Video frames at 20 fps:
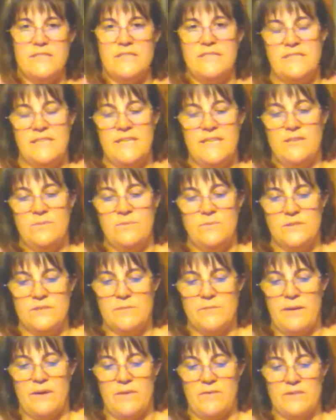His hint was
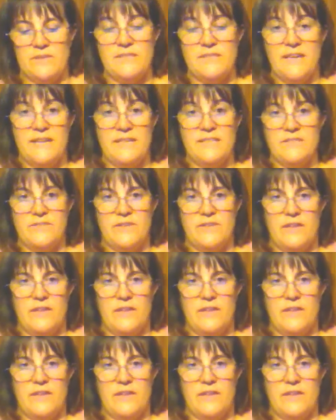about the size of an